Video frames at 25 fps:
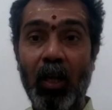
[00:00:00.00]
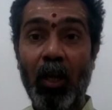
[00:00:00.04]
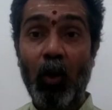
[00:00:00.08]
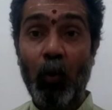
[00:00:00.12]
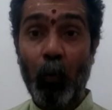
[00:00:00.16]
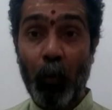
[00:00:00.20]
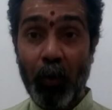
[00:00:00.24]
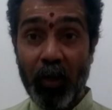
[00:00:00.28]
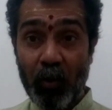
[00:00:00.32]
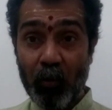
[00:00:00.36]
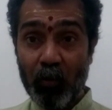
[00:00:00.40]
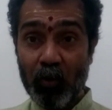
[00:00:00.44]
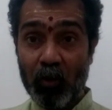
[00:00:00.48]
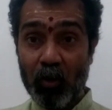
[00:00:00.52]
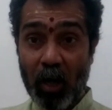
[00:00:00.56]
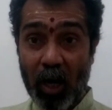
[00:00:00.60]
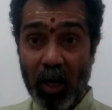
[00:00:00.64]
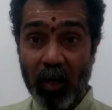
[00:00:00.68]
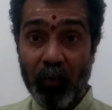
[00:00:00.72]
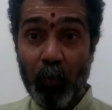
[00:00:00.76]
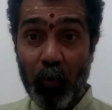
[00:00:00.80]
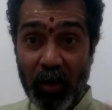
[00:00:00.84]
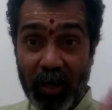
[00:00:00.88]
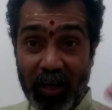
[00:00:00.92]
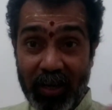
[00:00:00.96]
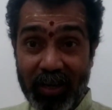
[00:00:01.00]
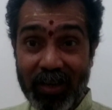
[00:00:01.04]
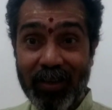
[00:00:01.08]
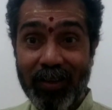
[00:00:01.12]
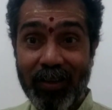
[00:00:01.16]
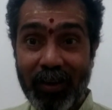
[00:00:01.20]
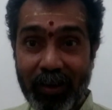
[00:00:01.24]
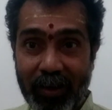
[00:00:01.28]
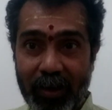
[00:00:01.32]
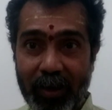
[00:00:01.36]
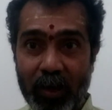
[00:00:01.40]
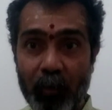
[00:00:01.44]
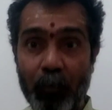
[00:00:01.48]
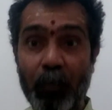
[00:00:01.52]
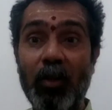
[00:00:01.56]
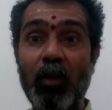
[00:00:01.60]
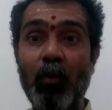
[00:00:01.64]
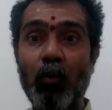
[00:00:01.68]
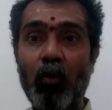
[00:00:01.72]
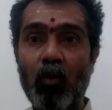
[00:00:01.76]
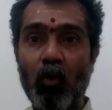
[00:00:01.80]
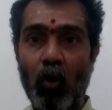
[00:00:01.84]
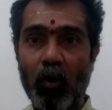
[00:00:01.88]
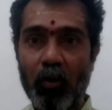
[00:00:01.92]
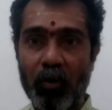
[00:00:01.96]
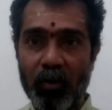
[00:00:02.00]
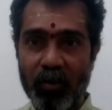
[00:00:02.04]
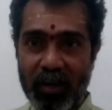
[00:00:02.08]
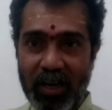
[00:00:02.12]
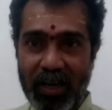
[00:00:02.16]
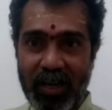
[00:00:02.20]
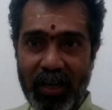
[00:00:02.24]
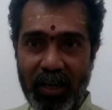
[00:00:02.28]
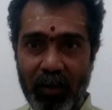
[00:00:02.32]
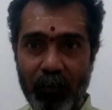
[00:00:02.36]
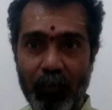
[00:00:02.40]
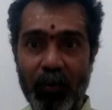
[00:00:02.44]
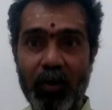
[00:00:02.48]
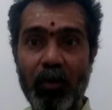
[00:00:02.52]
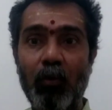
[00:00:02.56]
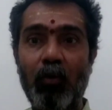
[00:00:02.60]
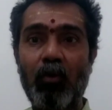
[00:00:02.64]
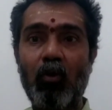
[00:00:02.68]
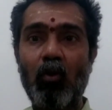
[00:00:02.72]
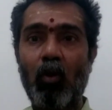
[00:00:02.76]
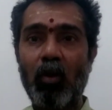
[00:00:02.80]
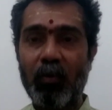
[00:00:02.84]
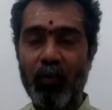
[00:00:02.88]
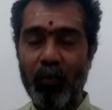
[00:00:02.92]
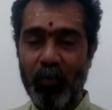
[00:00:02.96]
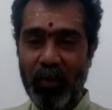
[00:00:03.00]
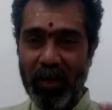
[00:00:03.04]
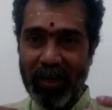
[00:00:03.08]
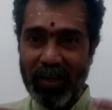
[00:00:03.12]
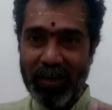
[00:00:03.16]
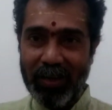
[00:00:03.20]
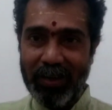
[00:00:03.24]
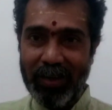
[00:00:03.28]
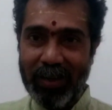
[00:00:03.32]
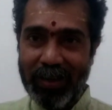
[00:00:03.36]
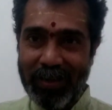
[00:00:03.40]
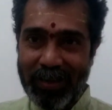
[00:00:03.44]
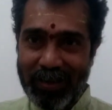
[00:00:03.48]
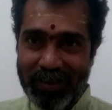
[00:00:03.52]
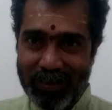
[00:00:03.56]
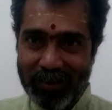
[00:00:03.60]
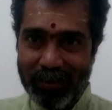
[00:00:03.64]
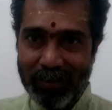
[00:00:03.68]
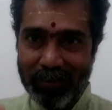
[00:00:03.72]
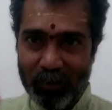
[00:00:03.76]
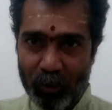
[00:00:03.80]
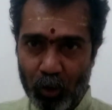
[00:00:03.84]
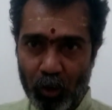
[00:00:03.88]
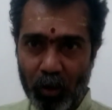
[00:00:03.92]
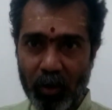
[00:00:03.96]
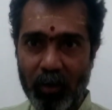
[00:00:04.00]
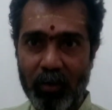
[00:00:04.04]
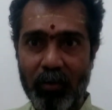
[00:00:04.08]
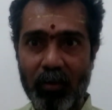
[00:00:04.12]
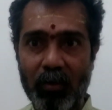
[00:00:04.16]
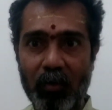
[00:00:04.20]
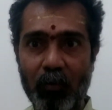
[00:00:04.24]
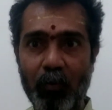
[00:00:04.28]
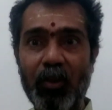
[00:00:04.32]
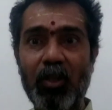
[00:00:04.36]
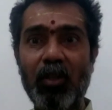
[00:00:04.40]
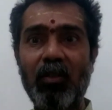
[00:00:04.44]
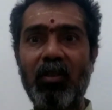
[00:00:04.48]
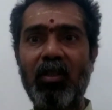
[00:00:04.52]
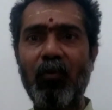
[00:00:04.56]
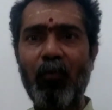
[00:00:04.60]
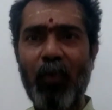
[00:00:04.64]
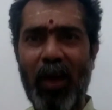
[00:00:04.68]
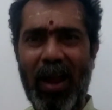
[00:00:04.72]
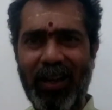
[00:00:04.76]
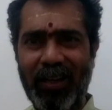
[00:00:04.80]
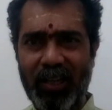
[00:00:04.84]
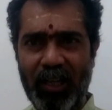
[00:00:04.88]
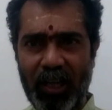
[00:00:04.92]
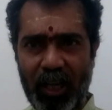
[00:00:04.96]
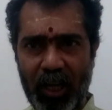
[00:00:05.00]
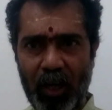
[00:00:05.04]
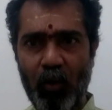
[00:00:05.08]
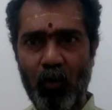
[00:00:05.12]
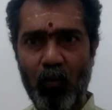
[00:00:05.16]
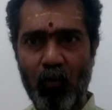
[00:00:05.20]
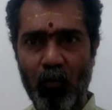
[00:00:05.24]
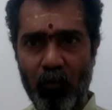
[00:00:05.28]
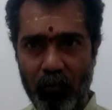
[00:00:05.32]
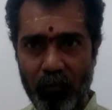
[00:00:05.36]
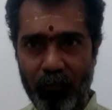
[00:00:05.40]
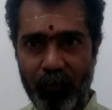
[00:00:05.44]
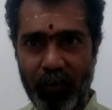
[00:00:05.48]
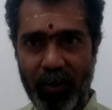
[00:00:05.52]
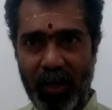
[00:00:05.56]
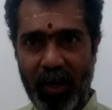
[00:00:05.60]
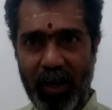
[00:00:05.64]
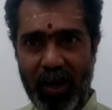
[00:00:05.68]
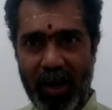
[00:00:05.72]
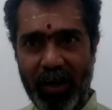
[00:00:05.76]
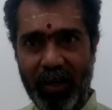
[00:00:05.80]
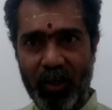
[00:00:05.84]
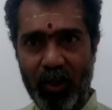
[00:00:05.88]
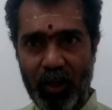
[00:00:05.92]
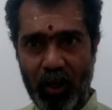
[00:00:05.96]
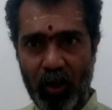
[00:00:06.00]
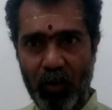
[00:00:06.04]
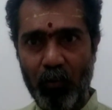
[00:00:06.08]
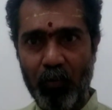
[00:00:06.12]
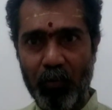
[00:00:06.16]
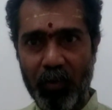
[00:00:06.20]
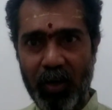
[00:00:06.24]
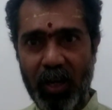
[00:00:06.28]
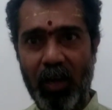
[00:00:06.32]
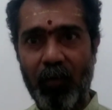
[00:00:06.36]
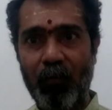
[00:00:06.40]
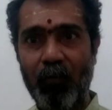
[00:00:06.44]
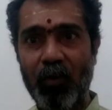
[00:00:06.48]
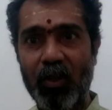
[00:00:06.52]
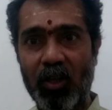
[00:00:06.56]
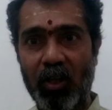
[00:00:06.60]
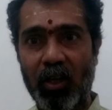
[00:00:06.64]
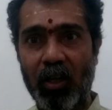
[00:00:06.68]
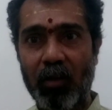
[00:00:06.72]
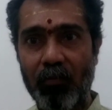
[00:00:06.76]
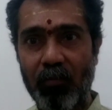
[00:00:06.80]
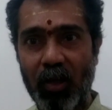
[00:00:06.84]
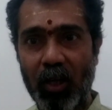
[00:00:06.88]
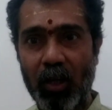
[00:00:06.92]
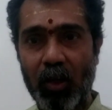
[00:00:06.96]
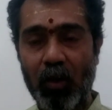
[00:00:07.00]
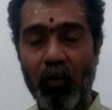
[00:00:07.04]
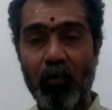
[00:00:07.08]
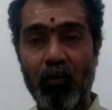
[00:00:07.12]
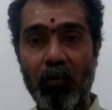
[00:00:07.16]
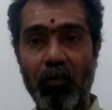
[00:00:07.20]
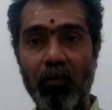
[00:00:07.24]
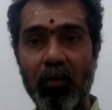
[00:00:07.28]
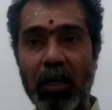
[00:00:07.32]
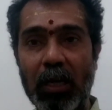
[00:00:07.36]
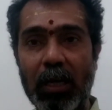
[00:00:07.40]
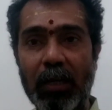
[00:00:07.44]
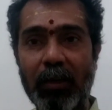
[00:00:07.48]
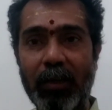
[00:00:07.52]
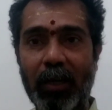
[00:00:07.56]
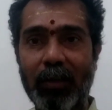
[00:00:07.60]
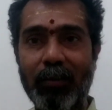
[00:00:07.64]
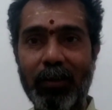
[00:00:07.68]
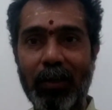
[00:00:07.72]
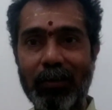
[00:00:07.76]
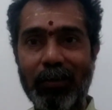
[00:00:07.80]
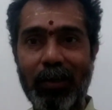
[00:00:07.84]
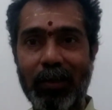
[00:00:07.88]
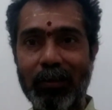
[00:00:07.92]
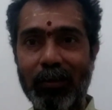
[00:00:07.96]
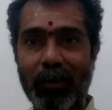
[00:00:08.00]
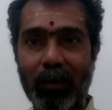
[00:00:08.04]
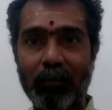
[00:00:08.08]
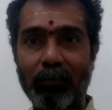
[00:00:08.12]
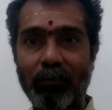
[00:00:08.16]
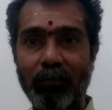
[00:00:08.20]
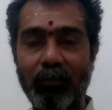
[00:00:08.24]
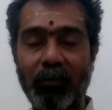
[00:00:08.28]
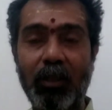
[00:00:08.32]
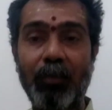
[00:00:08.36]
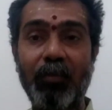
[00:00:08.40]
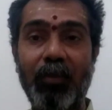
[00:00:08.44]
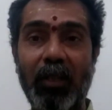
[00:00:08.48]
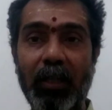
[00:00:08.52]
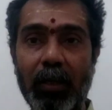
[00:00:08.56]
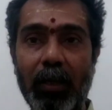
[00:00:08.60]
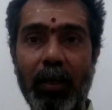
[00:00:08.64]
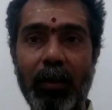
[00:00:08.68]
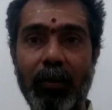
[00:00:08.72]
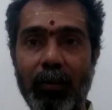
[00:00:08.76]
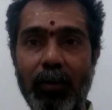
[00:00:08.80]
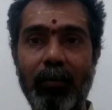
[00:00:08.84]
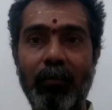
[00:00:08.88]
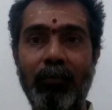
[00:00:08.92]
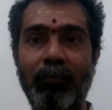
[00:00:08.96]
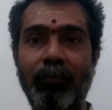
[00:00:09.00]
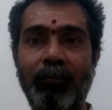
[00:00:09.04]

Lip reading: When you start playing cricket, when you start running, when you start playing any shuttle, which is the active, very active game which can make you to tak, tak, tak, tak, something like that.